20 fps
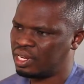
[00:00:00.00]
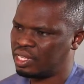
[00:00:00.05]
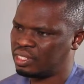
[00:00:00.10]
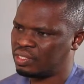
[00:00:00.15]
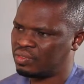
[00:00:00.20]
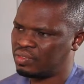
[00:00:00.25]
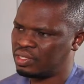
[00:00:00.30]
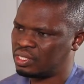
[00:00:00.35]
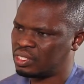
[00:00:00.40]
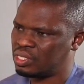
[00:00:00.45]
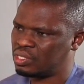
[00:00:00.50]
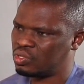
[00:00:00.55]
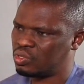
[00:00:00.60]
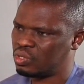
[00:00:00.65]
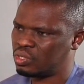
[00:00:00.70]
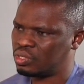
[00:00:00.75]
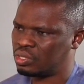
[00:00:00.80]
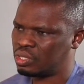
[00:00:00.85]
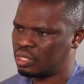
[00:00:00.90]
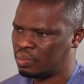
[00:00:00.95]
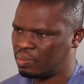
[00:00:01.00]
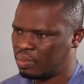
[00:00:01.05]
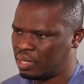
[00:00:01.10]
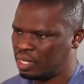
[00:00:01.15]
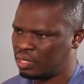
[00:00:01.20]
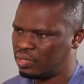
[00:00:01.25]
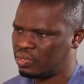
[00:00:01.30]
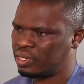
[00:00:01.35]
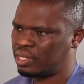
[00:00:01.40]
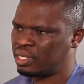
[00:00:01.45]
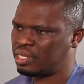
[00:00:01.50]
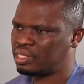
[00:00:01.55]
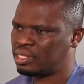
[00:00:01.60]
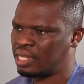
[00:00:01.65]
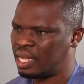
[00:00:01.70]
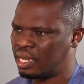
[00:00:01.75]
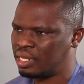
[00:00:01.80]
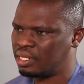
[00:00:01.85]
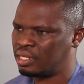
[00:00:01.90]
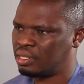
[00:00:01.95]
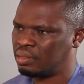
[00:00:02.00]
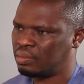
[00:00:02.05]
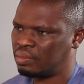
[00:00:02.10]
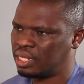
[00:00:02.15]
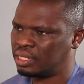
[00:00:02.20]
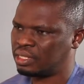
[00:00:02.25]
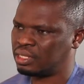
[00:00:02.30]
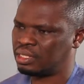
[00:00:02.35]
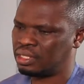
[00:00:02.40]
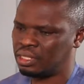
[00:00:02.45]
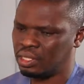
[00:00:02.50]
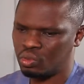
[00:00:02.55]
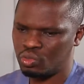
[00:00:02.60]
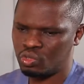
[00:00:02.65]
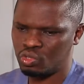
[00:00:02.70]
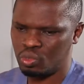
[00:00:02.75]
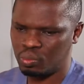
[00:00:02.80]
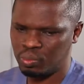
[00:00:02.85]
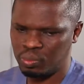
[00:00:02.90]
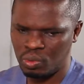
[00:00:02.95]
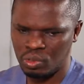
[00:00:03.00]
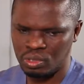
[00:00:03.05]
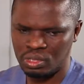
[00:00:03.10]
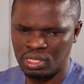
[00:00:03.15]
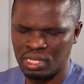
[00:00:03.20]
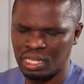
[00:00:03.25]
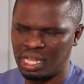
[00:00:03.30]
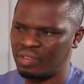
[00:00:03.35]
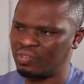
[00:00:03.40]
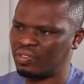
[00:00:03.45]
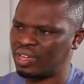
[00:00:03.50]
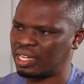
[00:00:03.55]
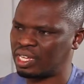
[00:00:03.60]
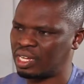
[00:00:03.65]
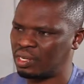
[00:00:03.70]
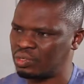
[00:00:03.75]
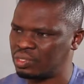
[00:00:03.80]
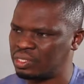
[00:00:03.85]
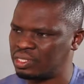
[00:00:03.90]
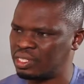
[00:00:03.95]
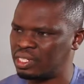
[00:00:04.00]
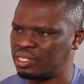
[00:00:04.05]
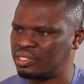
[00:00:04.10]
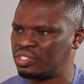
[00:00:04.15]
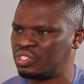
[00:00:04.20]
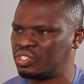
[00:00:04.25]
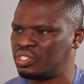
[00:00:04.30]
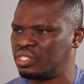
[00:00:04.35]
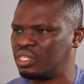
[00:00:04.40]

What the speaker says: activities, not the military side. But they will support. They have account sessions.